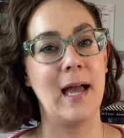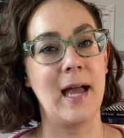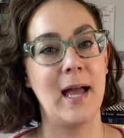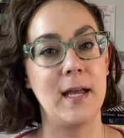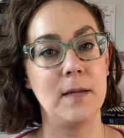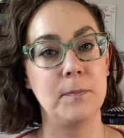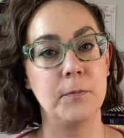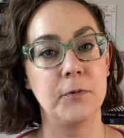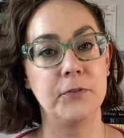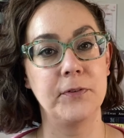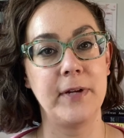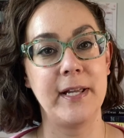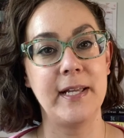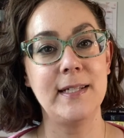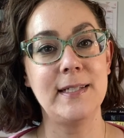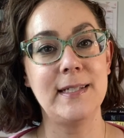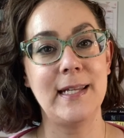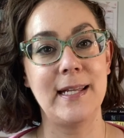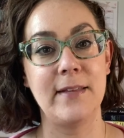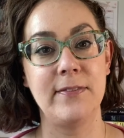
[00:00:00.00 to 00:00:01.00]
I'm
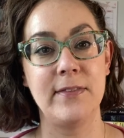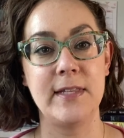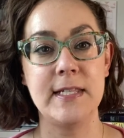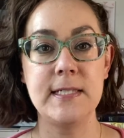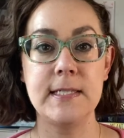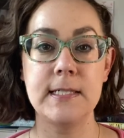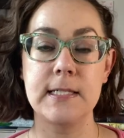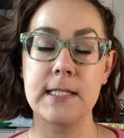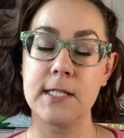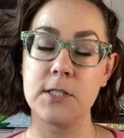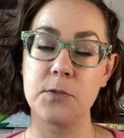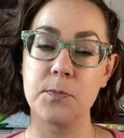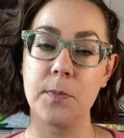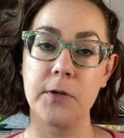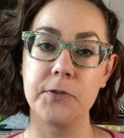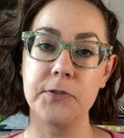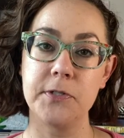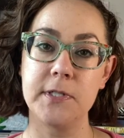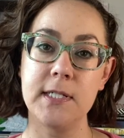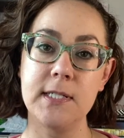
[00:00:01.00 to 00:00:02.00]
Marin, and this is
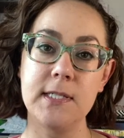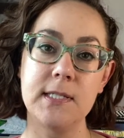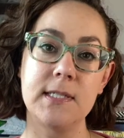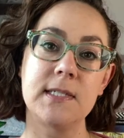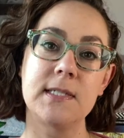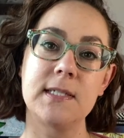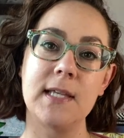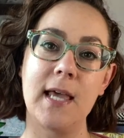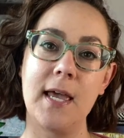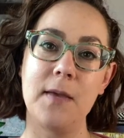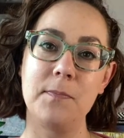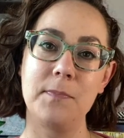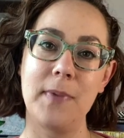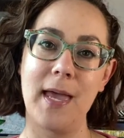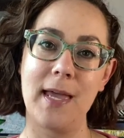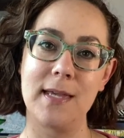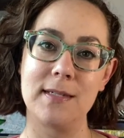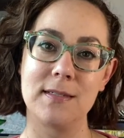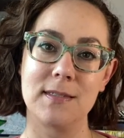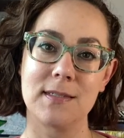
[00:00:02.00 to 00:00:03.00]
Post-its and
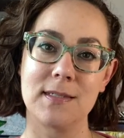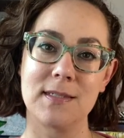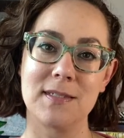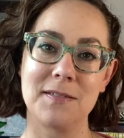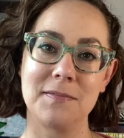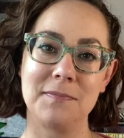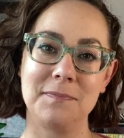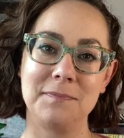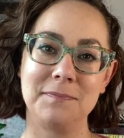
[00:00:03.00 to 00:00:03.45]
Pens.